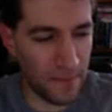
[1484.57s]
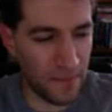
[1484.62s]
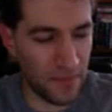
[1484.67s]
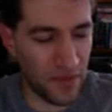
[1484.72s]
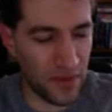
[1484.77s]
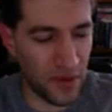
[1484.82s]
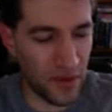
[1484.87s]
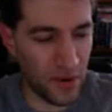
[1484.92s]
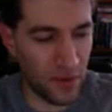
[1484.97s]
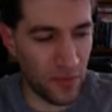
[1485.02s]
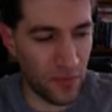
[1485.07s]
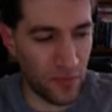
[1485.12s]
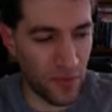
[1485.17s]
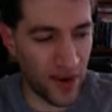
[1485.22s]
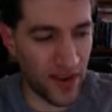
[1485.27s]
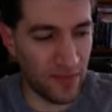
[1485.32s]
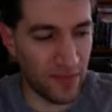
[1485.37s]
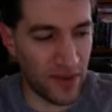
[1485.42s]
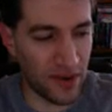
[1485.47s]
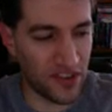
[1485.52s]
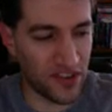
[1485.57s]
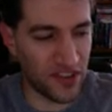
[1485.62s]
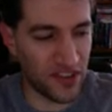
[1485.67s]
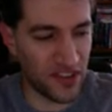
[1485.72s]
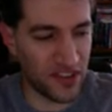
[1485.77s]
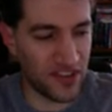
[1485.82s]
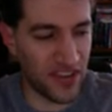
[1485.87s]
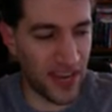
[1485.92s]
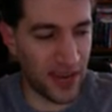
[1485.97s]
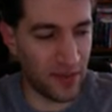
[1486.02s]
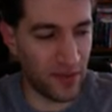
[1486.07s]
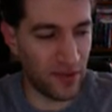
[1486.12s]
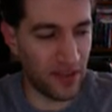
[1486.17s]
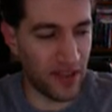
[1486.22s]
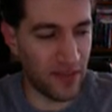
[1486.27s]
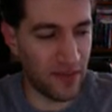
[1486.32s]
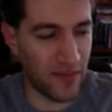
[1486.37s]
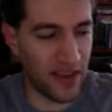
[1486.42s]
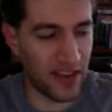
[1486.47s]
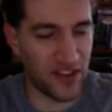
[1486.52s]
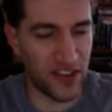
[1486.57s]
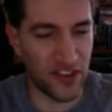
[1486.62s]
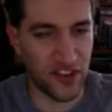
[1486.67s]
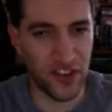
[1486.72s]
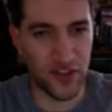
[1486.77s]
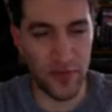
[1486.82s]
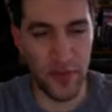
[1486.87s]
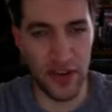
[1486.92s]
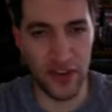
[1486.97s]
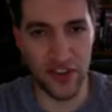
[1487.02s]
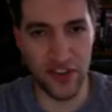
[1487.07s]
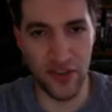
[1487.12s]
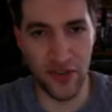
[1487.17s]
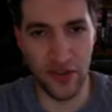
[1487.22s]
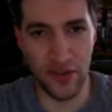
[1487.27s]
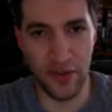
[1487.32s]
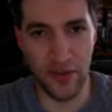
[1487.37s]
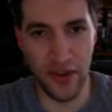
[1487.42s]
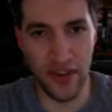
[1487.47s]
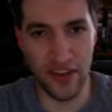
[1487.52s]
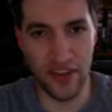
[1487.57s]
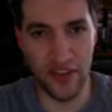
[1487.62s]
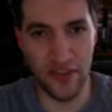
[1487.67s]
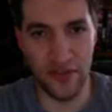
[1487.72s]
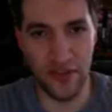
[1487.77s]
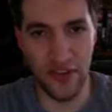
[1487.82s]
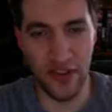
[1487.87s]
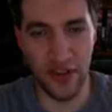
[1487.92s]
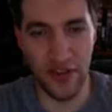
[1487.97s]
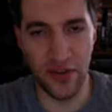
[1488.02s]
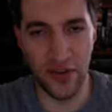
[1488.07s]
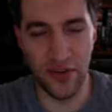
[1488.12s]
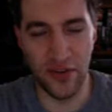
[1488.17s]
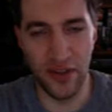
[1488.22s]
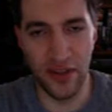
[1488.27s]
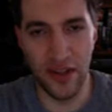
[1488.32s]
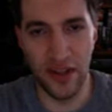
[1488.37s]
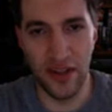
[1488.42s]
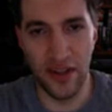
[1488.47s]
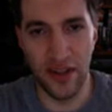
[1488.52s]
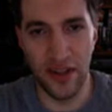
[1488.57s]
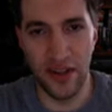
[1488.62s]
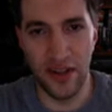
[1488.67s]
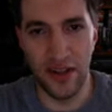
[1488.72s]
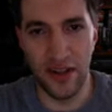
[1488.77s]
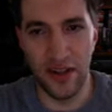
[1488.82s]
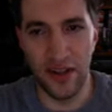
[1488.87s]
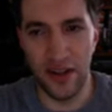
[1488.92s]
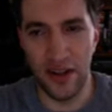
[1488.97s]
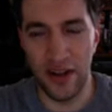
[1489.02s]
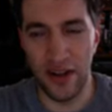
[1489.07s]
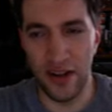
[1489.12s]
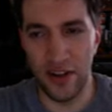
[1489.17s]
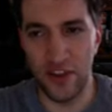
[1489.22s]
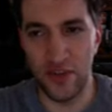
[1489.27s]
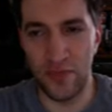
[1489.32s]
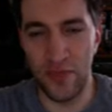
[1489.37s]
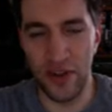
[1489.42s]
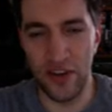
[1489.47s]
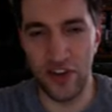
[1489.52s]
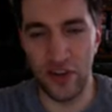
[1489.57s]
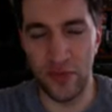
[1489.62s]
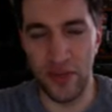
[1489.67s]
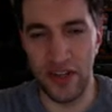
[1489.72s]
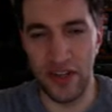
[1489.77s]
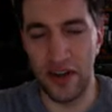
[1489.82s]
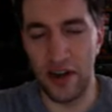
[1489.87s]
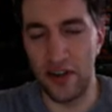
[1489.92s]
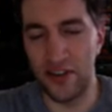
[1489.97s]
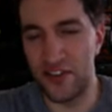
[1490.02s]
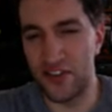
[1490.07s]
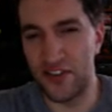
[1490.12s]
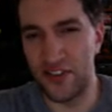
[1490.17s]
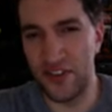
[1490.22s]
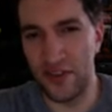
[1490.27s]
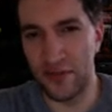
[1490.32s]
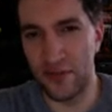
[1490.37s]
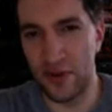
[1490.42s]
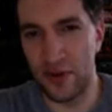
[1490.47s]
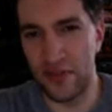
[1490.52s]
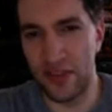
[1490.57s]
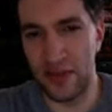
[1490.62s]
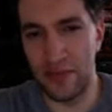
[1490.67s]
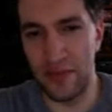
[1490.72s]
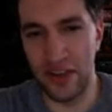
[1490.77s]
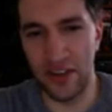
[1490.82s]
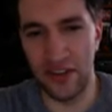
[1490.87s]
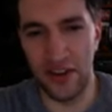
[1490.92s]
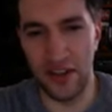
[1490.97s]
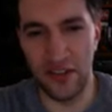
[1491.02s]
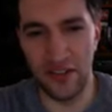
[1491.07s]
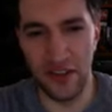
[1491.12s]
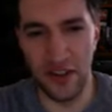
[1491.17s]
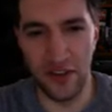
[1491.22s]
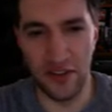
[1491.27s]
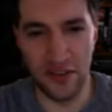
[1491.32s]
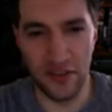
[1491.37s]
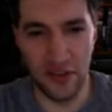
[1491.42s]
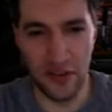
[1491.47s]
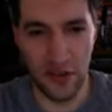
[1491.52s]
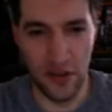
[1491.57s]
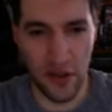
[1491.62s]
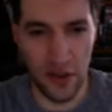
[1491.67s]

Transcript: bringing much to the table that makes it special or makes it feel special because it's different, if that makes any sense.